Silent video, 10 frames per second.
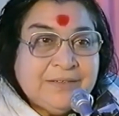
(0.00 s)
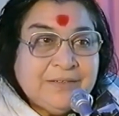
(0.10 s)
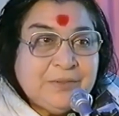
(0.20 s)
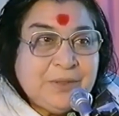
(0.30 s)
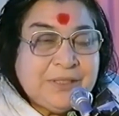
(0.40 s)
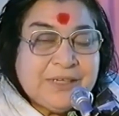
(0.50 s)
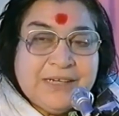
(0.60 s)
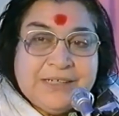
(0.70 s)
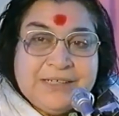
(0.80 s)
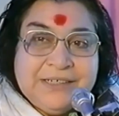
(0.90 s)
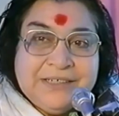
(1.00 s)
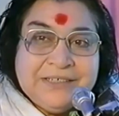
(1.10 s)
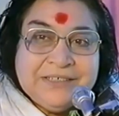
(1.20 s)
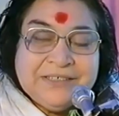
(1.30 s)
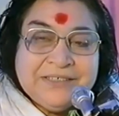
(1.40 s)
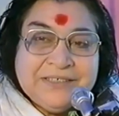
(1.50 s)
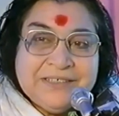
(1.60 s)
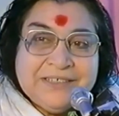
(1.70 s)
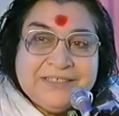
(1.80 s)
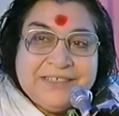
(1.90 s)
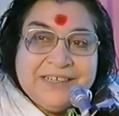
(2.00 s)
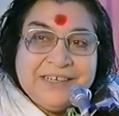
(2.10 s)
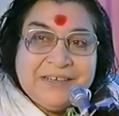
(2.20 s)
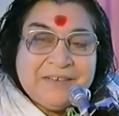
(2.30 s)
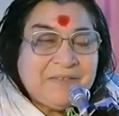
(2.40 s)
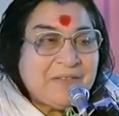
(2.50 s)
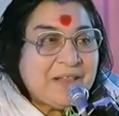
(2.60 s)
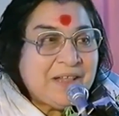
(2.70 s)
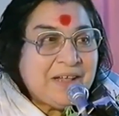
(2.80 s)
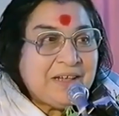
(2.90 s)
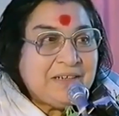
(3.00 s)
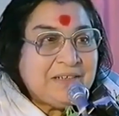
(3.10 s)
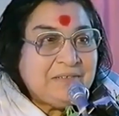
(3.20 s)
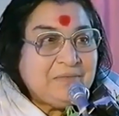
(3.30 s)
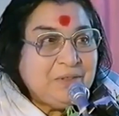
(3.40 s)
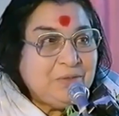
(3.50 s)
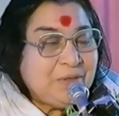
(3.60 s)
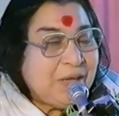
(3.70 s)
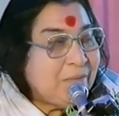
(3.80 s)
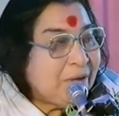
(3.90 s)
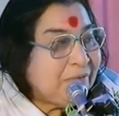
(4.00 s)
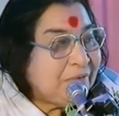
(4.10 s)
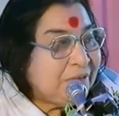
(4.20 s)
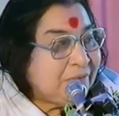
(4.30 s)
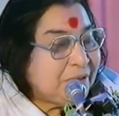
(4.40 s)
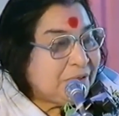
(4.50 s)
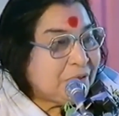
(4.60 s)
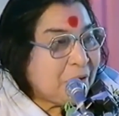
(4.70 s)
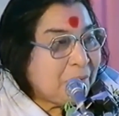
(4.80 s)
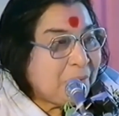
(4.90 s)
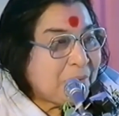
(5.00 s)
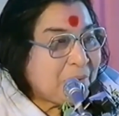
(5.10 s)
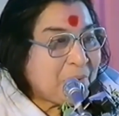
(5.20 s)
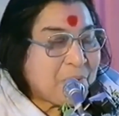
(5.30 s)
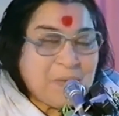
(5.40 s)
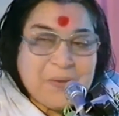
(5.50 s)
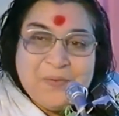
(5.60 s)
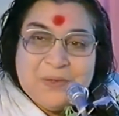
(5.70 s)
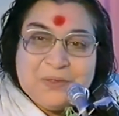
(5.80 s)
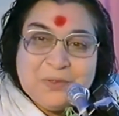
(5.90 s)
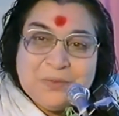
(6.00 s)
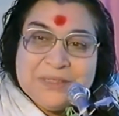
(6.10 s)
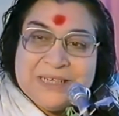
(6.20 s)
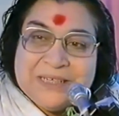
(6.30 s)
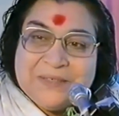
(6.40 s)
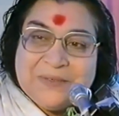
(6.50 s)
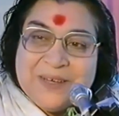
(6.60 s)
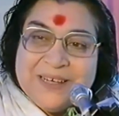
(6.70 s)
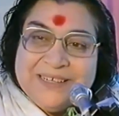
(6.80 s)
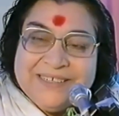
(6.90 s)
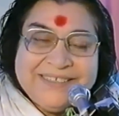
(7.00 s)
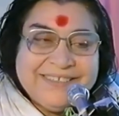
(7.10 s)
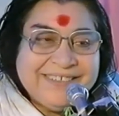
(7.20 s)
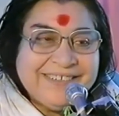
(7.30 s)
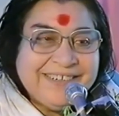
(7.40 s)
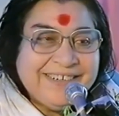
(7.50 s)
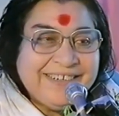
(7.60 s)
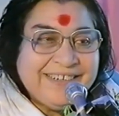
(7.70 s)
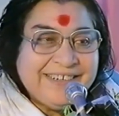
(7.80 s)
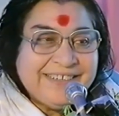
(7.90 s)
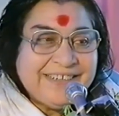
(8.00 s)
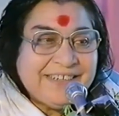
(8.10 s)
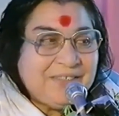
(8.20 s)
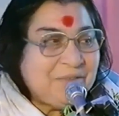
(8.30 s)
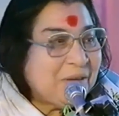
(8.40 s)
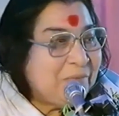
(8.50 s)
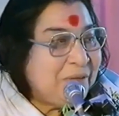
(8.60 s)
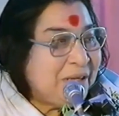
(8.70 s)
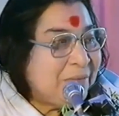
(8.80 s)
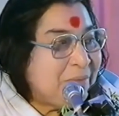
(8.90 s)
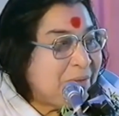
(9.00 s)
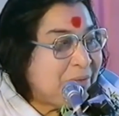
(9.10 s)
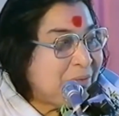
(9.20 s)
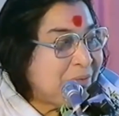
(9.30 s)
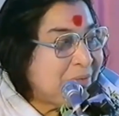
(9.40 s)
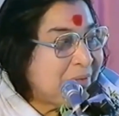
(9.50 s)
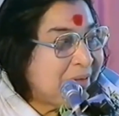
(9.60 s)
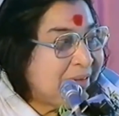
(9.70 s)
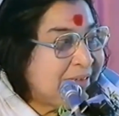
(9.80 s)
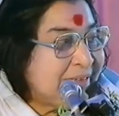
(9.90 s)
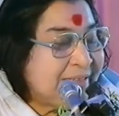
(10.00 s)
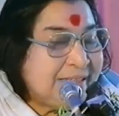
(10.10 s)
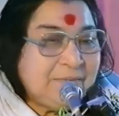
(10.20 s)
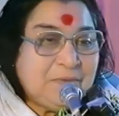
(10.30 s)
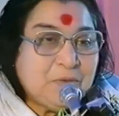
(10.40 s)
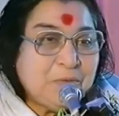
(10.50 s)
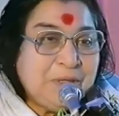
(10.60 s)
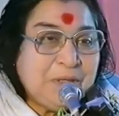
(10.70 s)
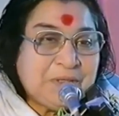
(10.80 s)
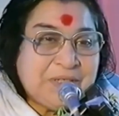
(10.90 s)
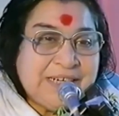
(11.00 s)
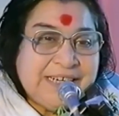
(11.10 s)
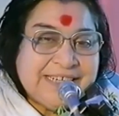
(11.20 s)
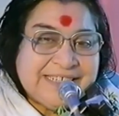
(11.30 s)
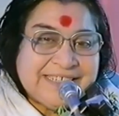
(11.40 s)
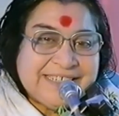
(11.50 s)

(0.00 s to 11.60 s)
so exciting the other day when you came after the workshop. We were so much satisfied that you have been able to save so many Australians.